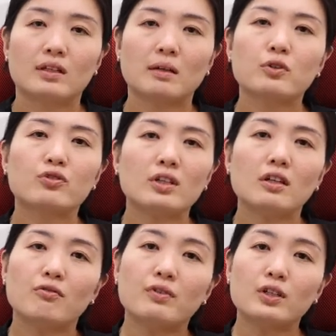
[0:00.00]
Number
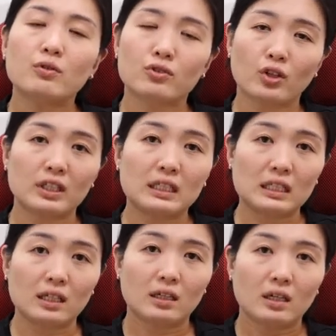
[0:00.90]
3, reduce salt
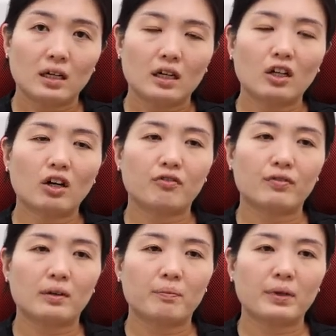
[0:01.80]
intake. A lot
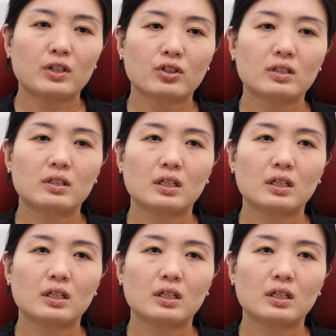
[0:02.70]
of patients,